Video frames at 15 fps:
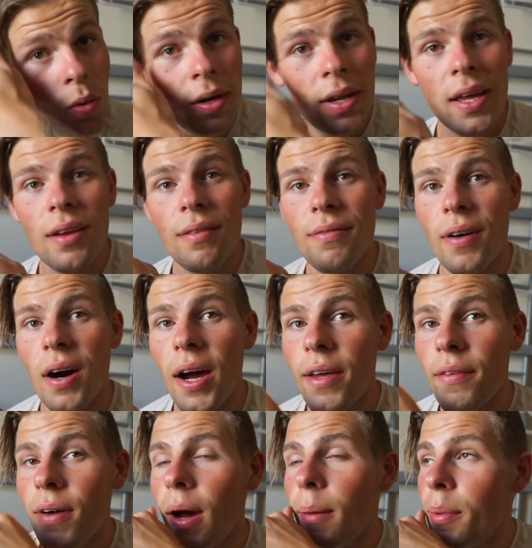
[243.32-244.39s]

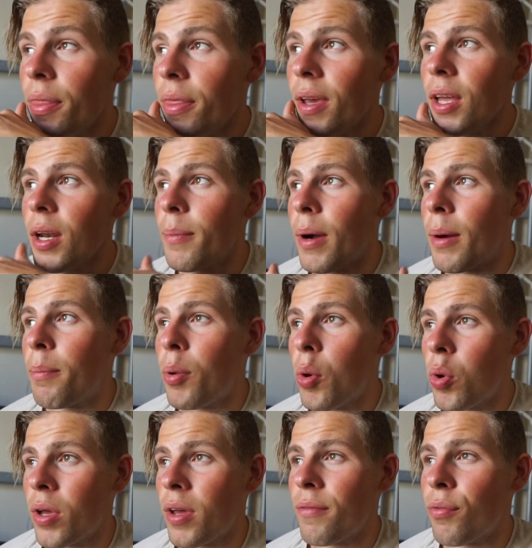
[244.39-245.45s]
185. I've been thinking about
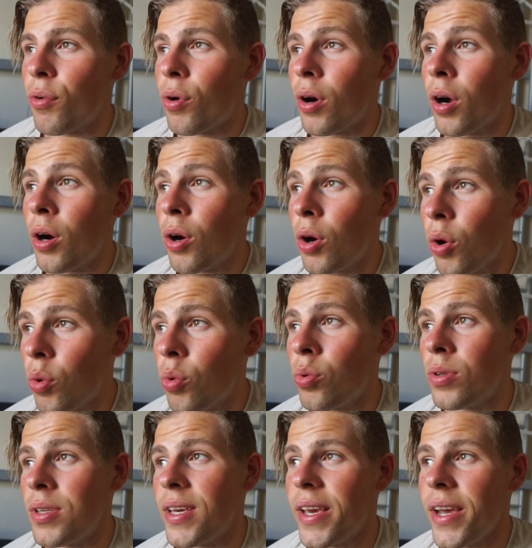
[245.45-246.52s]
bulking for a
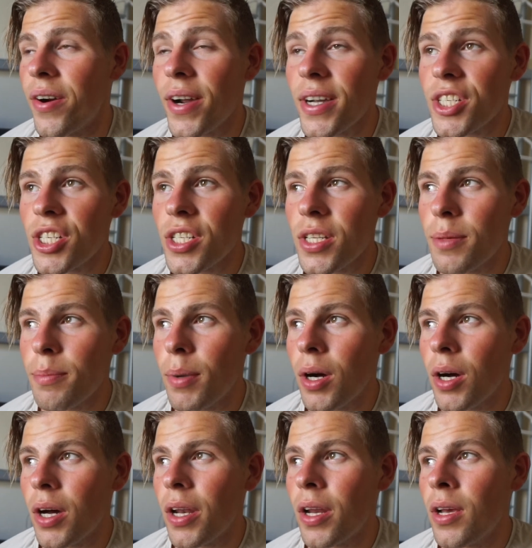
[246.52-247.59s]
whole year actually,
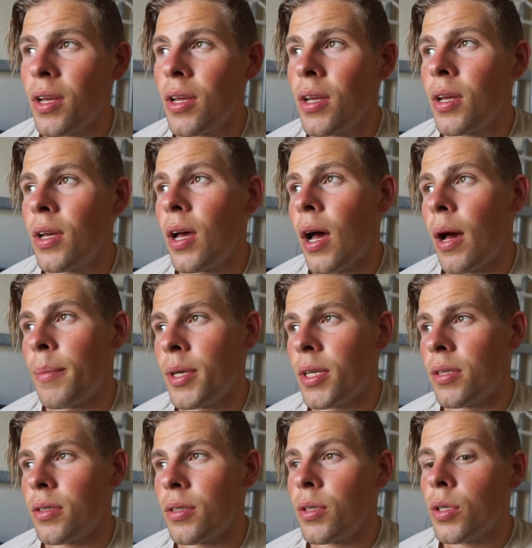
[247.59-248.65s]
but I
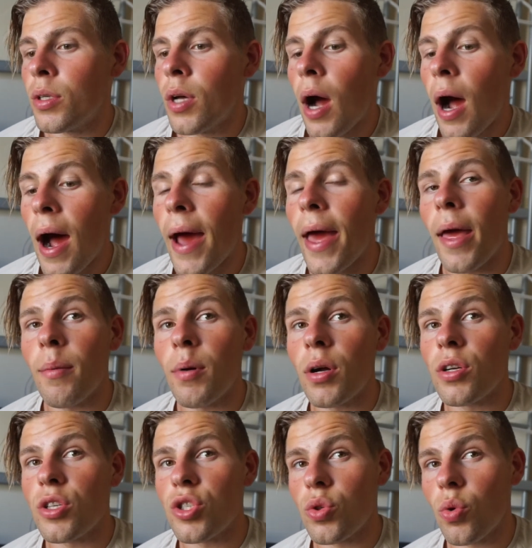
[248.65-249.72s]
mean, I am
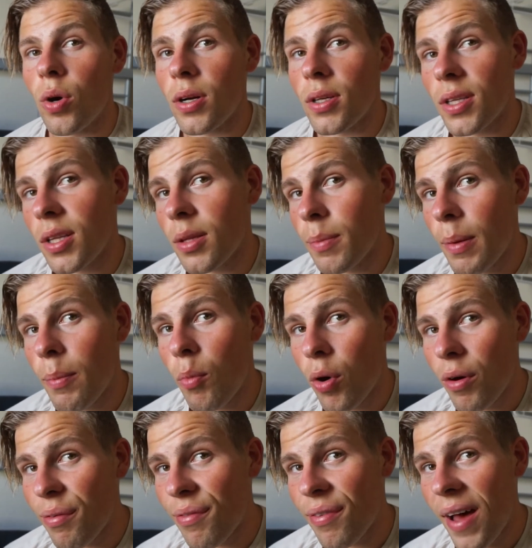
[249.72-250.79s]
gonna store a little bit
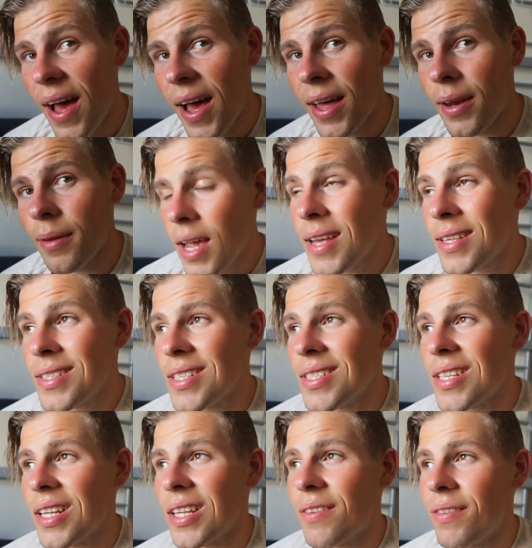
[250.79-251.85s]
more fat. And
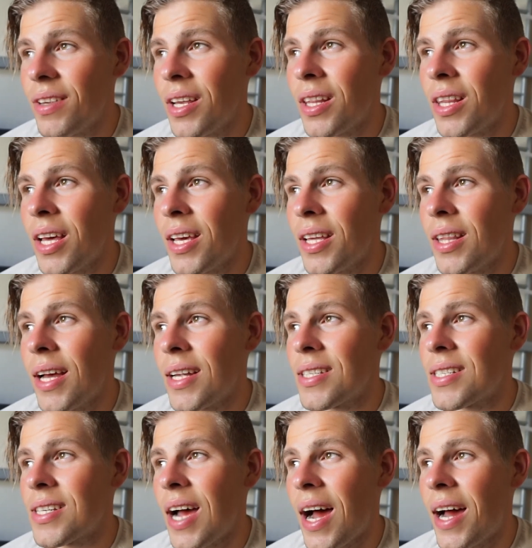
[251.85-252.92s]
since I live in LA,
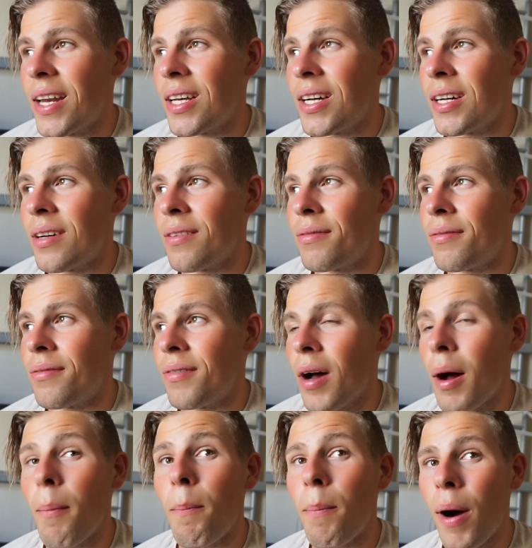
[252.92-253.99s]
that's kind of
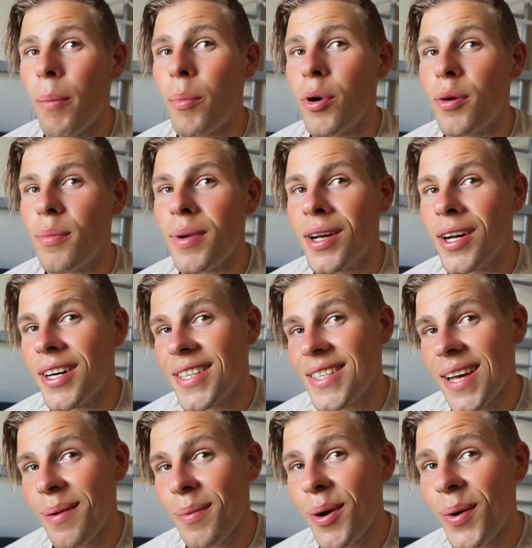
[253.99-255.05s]
a bummer because
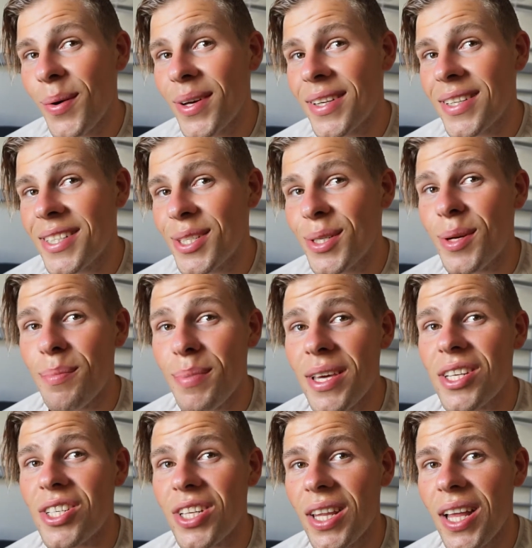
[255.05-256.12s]
I'm going to the
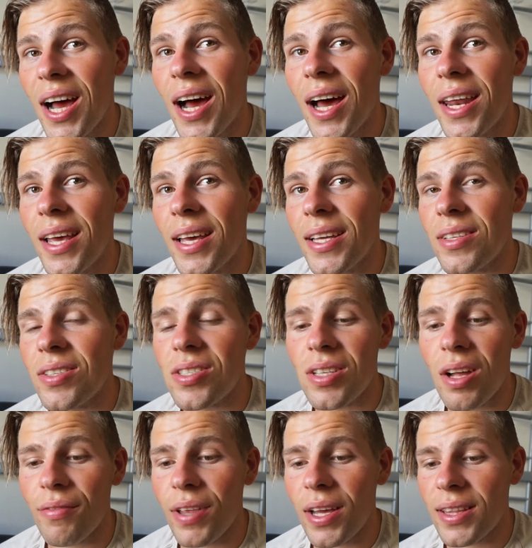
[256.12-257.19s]
beach a lot and
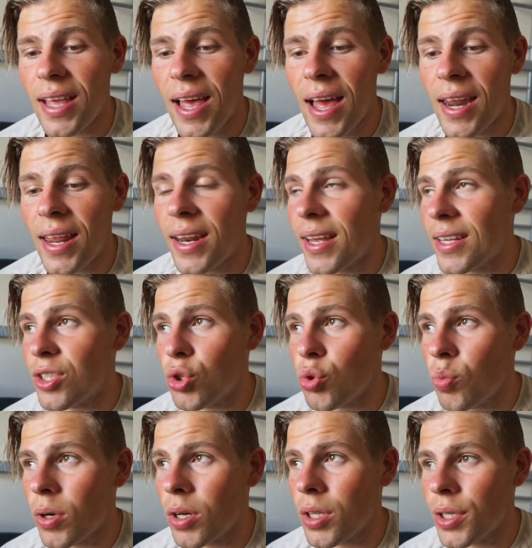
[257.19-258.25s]
stuff like that, and I do
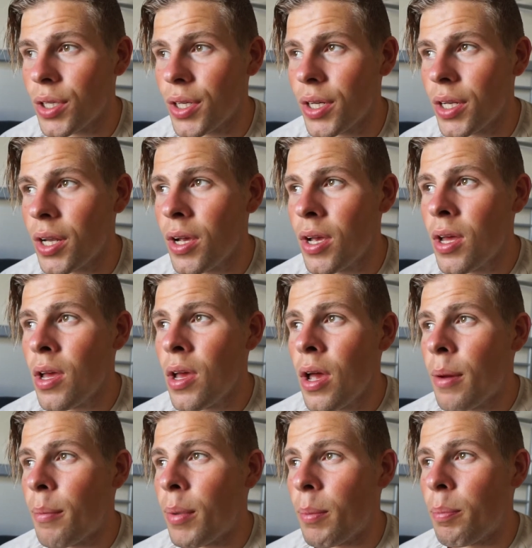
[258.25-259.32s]
wanna look good.
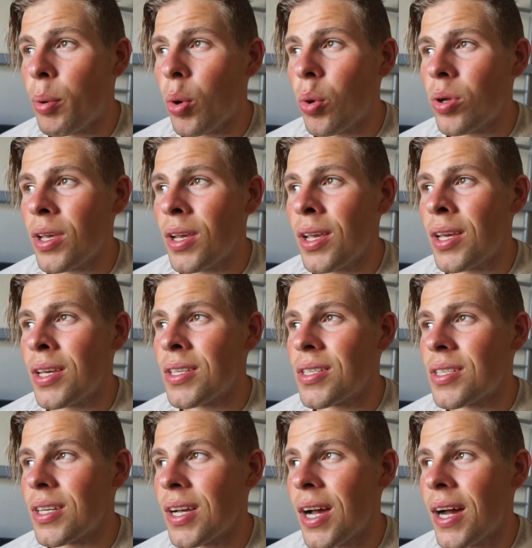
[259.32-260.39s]
But bulking
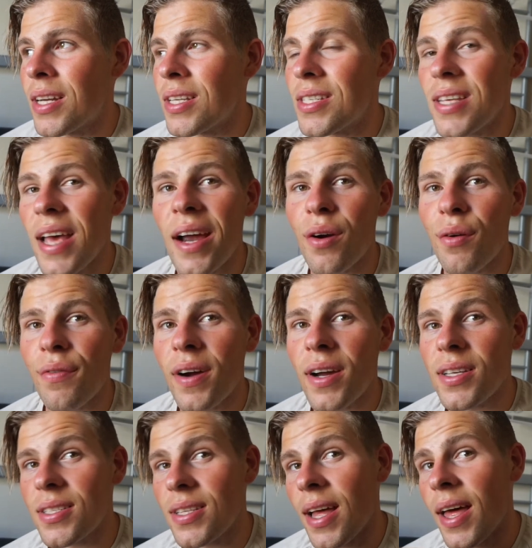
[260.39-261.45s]
is the kind of
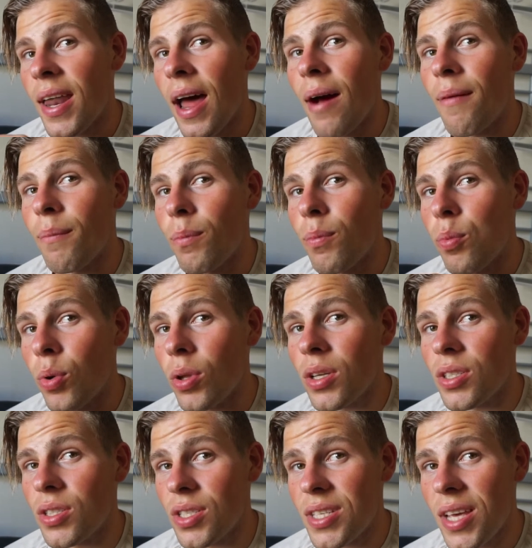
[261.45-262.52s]
sacrifice that I'm
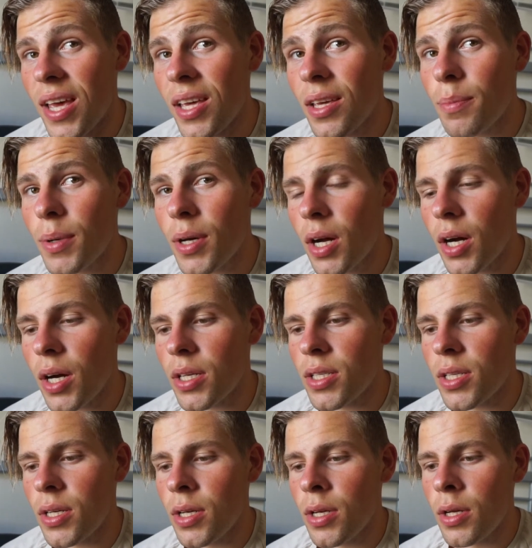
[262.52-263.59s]
willing to take because